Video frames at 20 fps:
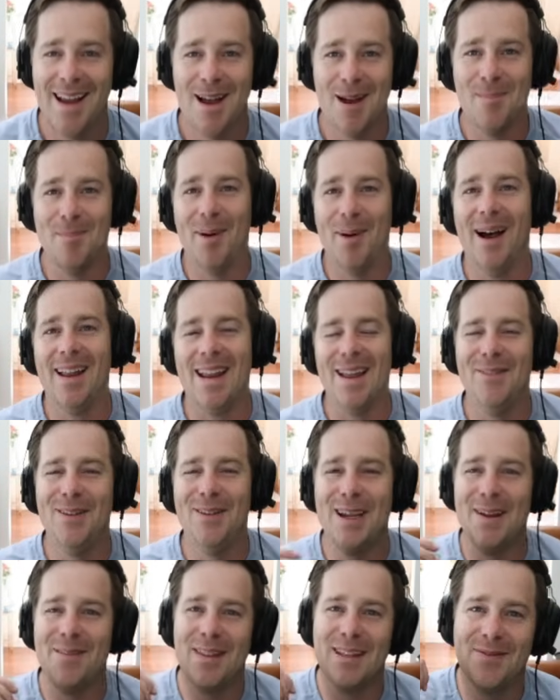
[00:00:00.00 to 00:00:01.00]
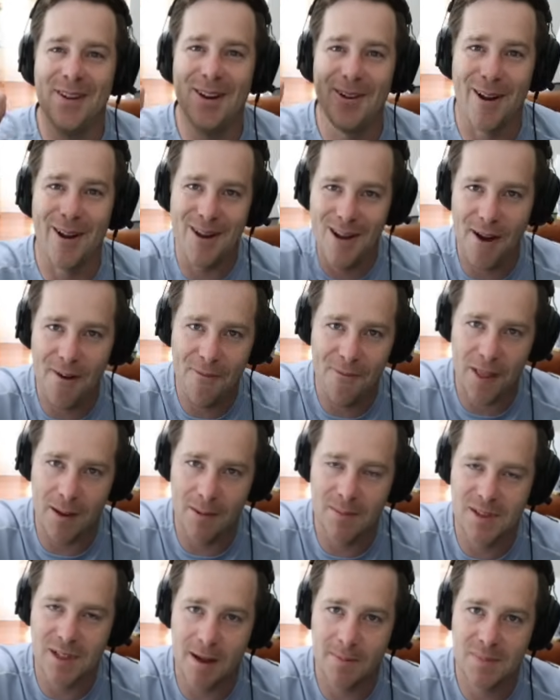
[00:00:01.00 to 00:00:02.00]
But if you give this video enough
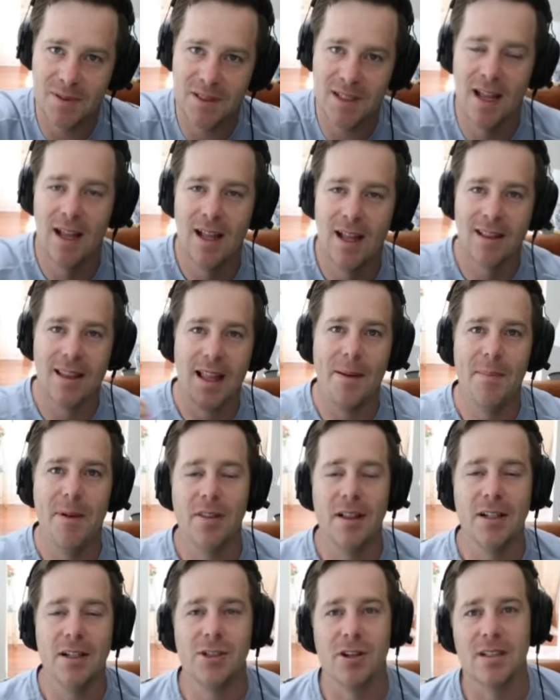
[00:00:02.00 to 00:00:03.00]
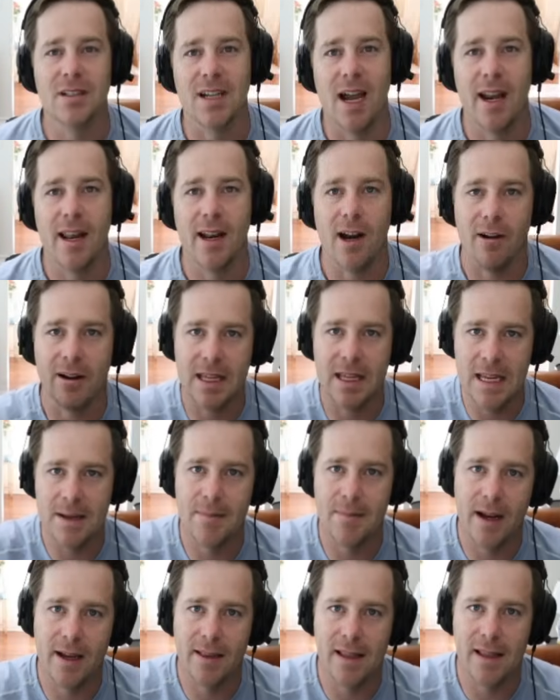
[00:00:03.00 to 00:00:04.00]
thumbs ups, let me know that you're excited. I'll keep
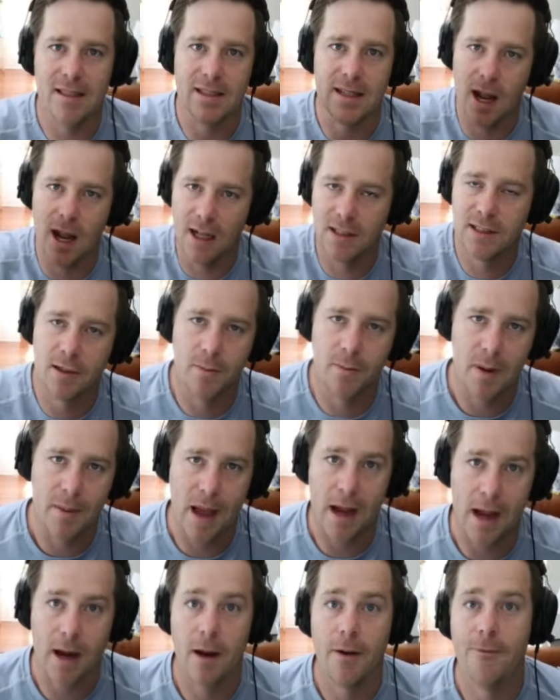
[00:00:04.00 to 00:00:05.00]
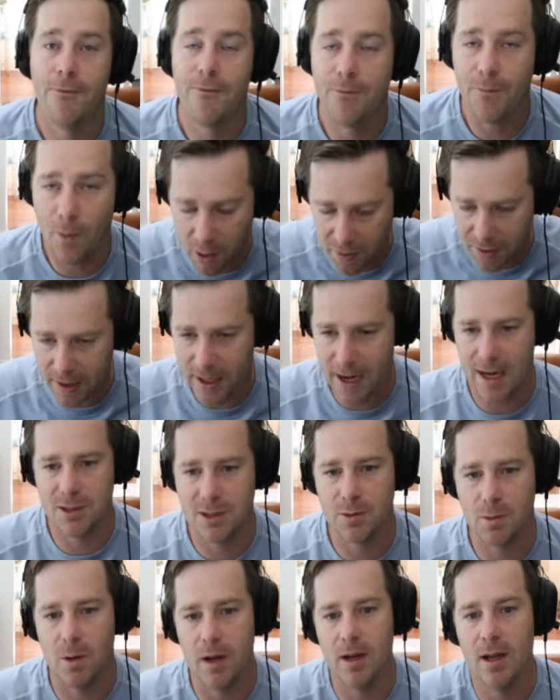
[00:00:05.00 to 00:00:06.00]
making these and Hudson will be back for the next
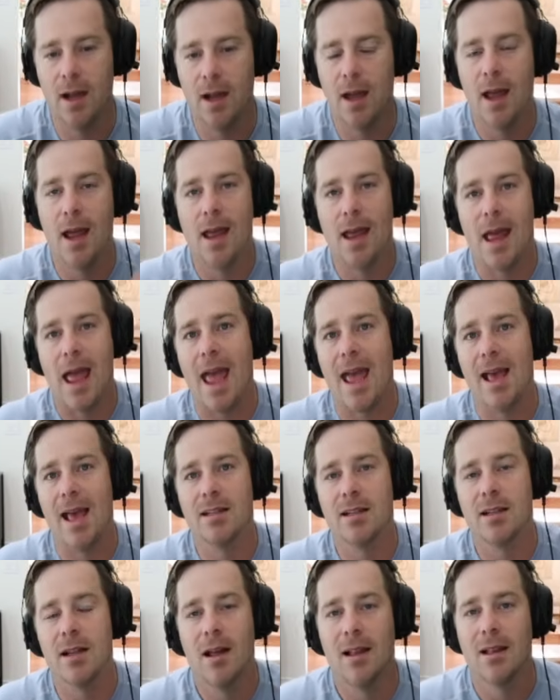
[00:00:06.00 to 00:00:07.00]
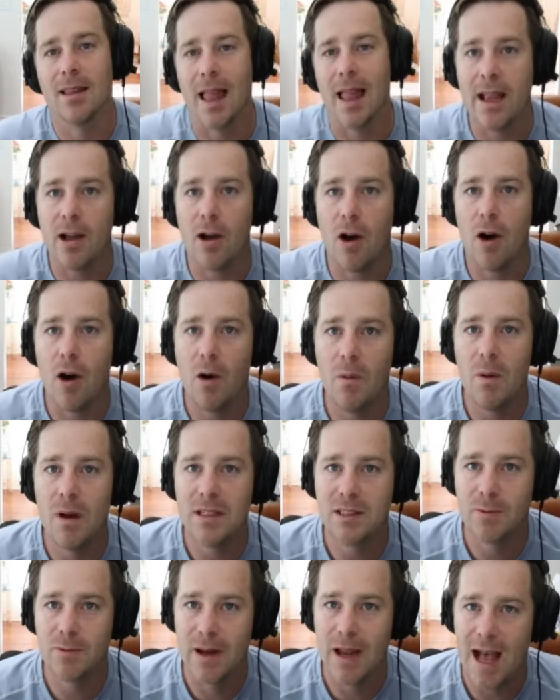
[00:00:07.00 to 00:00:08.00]
one. And like
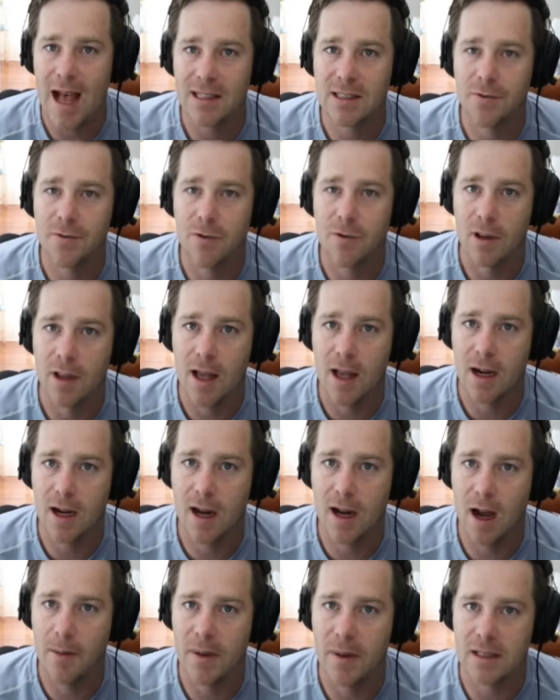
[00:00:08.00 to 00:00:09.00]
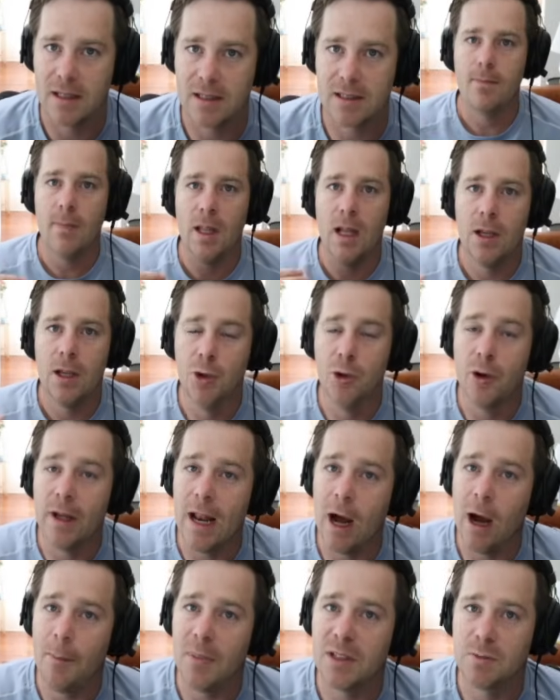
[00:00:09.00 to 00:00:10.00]
always, we ask for a lot of comments. You can
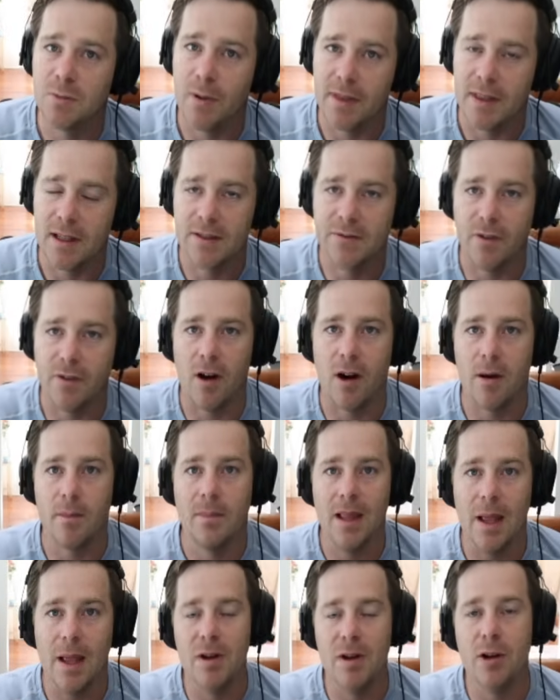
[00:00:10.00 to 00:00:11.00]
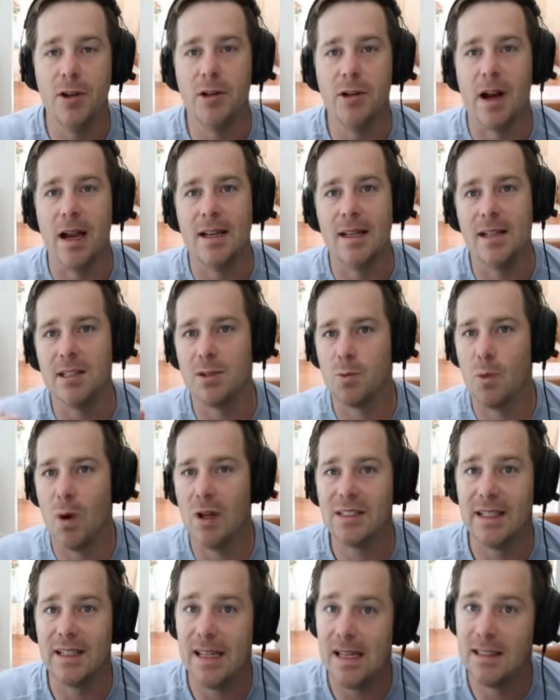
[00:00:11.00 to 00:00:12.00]
help us with this farm. Let me know your ideas.
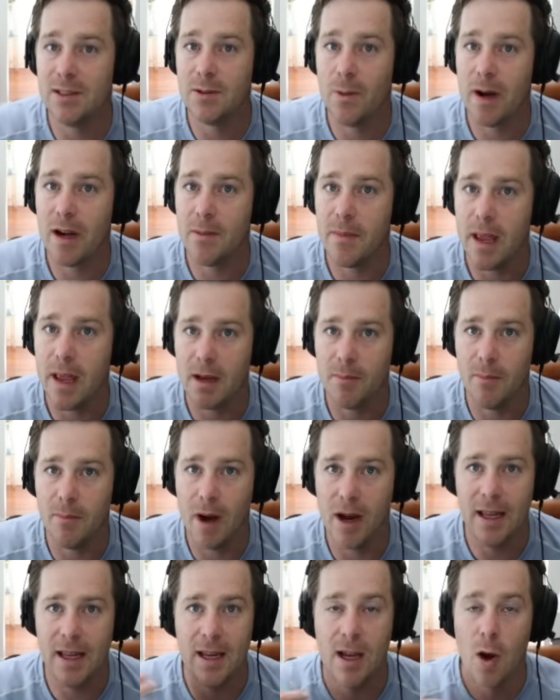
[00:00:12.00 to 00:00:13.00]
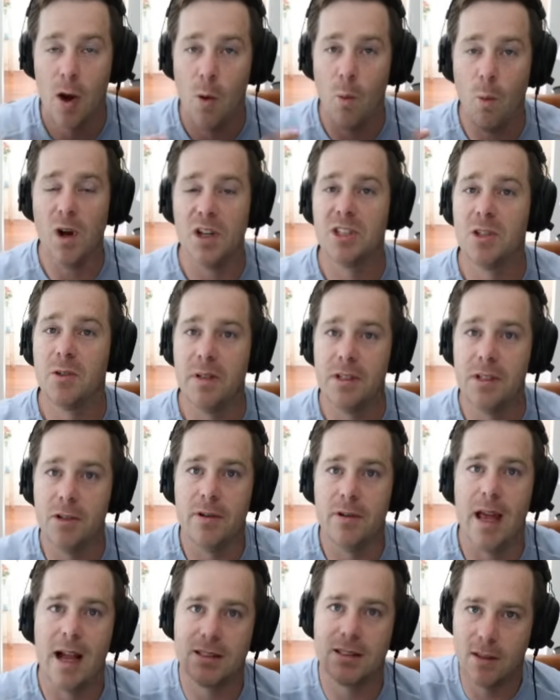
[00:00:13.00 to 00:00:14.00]
What's an easy way to make money? What should we do
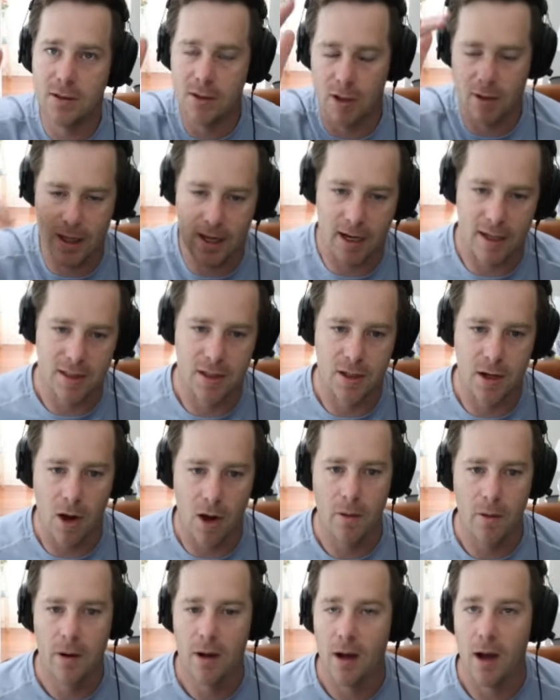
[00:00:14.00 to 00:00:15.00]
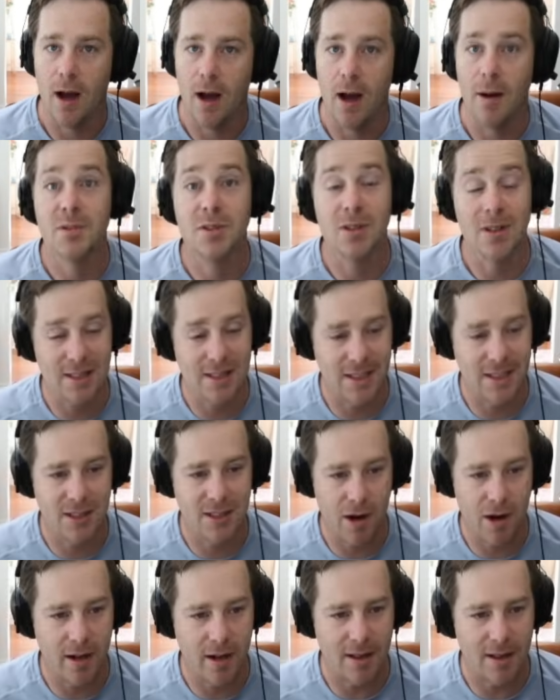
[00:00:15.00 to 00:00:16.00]
next? So let us know. So let's get
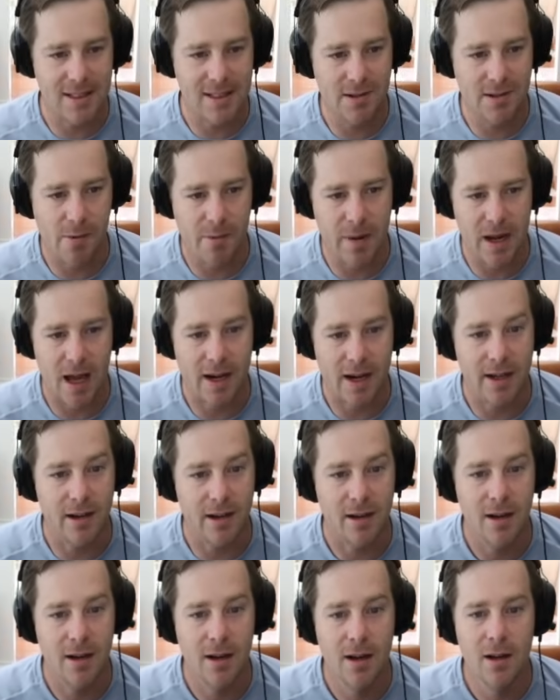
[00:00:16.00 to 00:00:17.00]
started. Let's see what we got here.